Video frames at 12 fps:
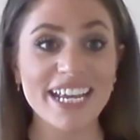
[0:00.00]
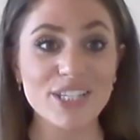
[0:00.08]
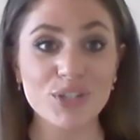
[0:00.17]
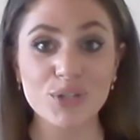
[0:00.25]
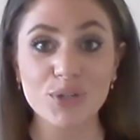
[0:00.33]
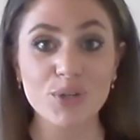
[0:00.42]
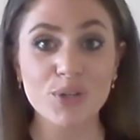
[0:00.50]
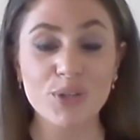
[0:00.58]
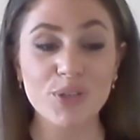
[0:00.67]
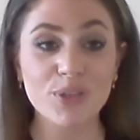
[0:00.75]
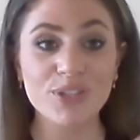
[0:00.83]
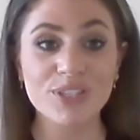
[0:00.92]
It's
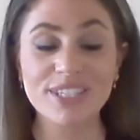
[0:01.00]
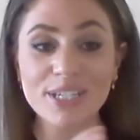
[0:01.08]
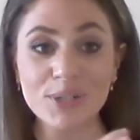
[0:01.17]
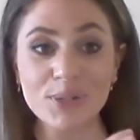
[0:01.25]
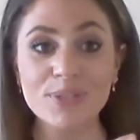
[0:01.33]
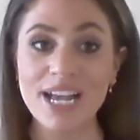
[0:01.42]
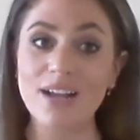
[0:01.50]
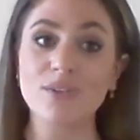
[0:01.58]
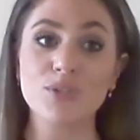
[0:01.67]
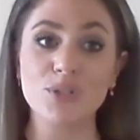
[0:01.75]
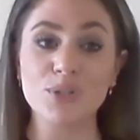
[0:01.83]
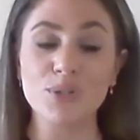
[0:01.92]
still
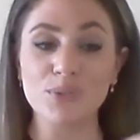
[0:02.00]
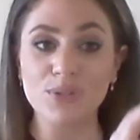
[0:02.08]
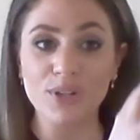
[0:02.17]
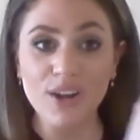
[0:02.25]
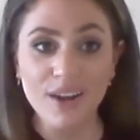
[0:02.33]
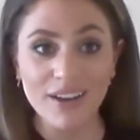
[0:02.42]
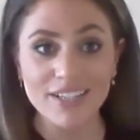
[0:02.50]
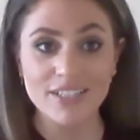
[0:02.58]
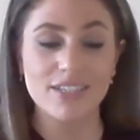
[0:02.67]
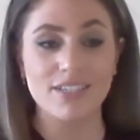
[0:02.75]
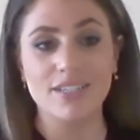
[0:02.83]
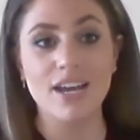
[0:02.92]
down to the client
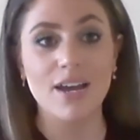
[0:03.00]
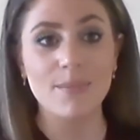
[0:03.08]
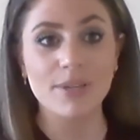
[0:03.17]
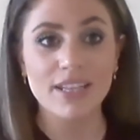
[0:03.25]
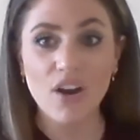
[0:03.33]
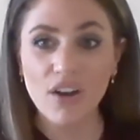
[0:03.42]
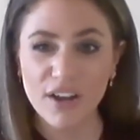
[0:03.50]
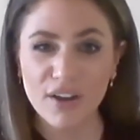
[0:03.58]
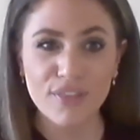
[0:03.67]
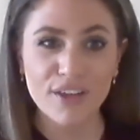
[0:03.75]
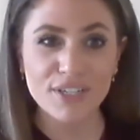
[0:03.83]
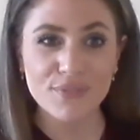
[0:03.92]
to determine the
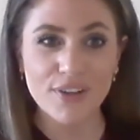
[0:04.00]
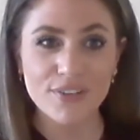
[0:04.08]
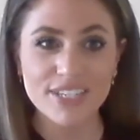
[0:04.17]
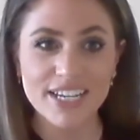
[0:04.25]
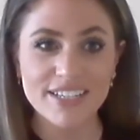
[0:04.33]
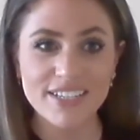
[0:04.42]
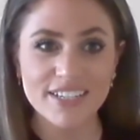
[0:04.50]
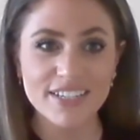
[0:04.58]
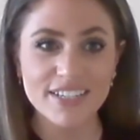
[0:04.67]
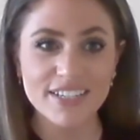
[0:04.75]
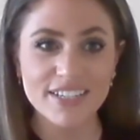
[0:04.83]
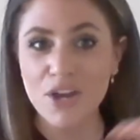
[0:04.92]
IR35
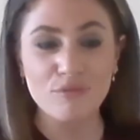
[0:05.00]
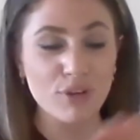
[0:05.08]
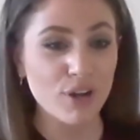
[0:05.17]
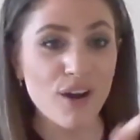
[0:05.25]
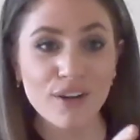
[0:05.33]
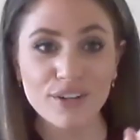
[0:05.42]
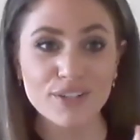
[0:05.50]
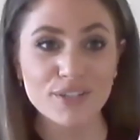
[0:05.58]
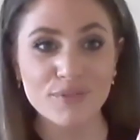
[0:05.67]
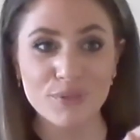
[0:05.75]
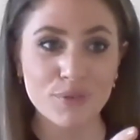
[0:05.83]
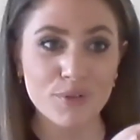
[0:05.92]
status,
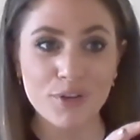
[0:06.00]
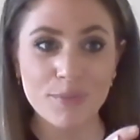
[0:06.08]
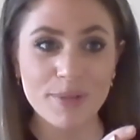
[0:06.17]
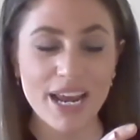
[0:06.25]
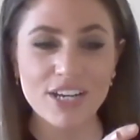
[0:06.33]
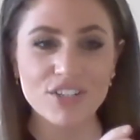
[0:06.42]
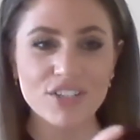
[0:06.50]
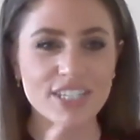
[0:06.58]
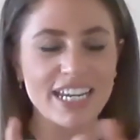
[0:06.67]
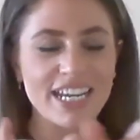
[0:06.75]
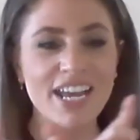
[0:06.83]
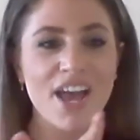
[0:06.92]
regardless of the recruitment
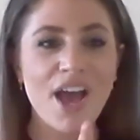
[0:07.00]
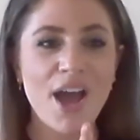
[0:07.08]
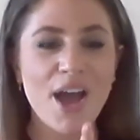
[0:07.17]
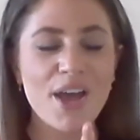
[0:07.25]
agency.